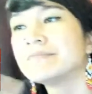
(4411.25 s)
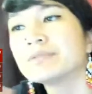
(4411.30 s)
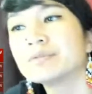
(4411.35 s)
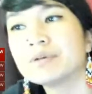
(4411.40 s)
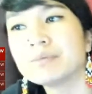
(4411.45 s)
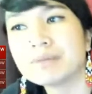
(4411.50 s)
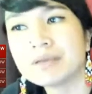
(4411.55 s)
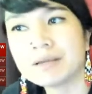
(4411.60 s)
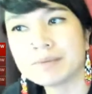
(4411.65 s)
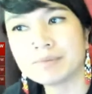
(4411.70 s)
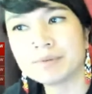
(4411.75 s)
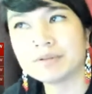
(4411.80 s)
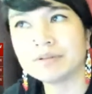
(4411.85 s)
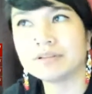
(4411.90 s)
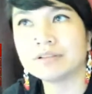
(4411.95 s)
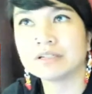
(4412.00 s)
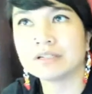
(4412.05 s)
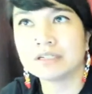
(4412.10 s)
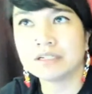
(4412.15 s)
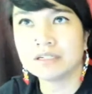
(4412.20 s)

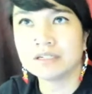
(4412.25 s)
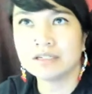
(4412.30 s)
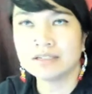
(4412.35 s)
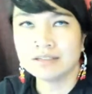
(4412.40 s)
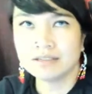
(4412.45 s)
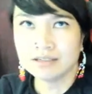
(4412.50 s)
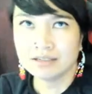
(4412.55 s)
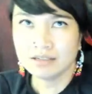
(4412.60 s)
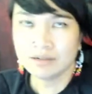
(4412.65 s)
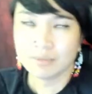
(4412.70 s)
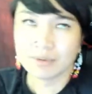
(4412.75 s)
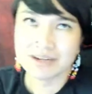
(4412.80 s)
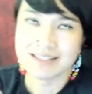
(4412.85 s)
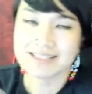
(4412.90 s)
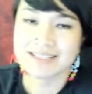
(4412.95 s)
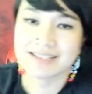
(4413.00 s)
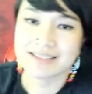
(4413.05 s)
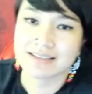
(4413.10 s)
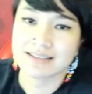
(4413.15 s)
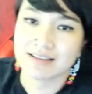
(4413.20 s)
when
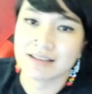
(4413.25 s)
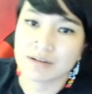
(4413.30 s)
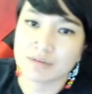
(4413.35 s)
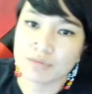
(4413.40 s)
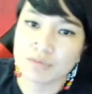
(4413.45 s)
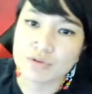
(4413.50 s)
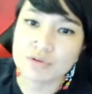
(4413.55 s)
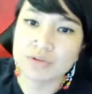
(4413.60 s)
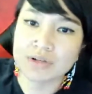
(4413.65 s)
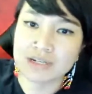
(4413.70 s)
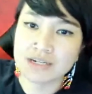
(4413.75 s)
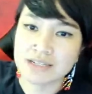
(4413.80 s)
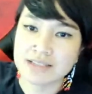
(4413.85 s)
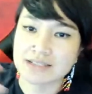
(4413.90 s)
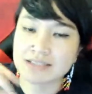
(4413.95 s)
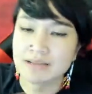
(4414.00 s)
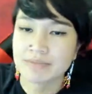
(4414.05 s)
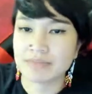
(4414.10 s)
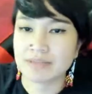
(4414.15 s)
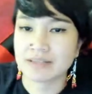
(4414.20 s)
it's rooted in
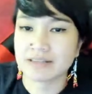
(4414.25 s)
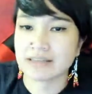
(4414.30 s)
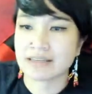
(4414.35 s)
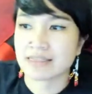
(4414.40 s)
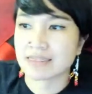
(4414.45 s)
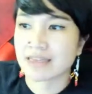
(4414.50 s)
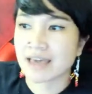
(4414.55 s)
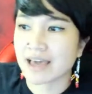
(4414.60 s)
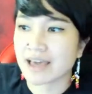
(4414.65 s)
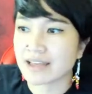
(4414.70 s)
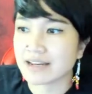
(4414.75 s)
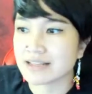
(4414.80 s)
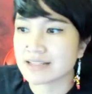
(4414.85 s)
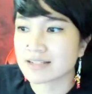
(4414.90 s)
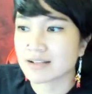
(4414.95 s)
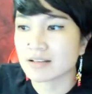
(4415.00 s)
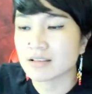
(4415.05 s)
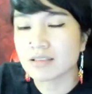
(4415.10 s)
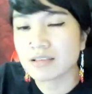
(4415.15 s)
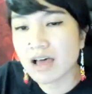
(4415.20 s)
something like that, it's
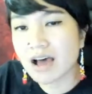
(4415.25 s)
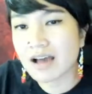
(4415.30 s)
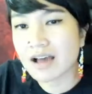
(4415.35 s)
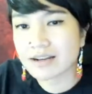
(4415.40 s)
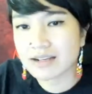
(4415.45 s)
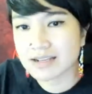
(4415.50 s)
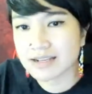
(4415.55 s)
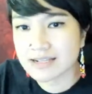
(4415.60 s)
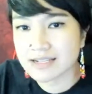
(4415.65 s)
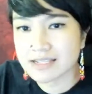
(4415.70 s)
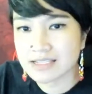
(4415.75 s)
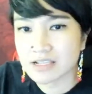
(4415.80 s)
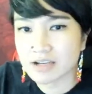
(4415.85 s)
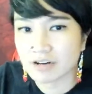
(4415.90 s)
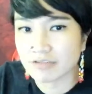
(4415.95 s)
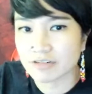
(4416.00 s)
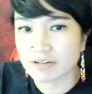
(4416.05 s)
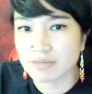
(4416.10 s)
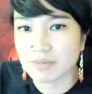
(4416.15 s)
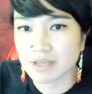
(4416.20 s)
a lot easier
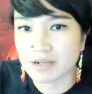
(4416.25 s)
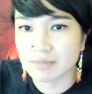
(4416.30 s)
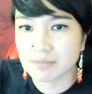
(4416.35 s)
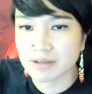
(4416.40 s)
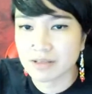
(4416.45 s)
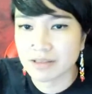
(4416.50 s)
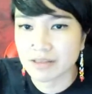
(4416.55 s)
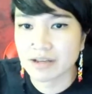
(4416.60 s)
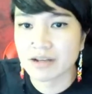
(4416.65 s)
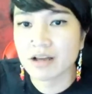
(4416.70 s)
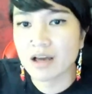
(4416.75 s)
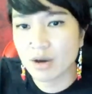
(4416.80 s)
for me to be like,